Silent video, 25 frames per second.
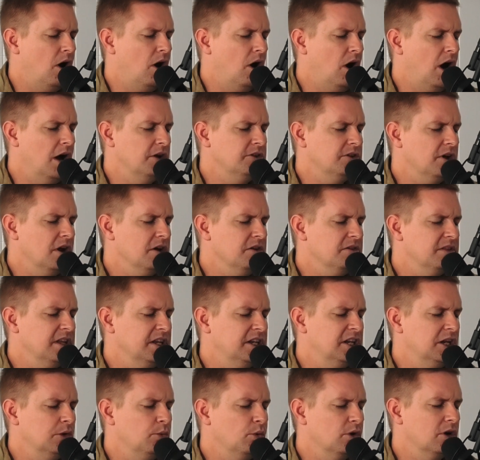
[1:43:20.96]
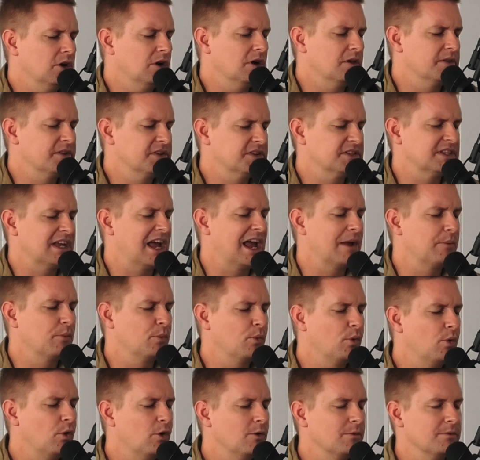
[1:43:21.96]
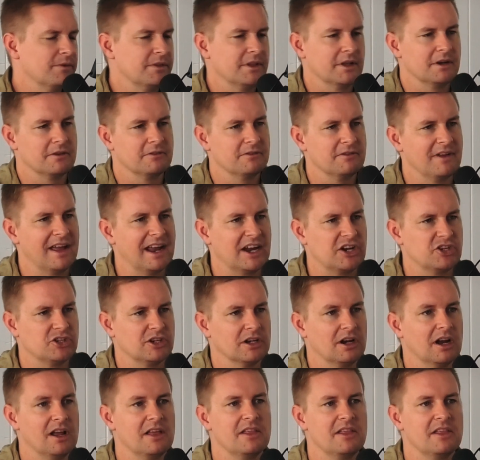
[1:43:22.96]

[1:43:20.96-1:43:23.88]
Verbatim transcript: I don't think you would have got the same warmth and affection.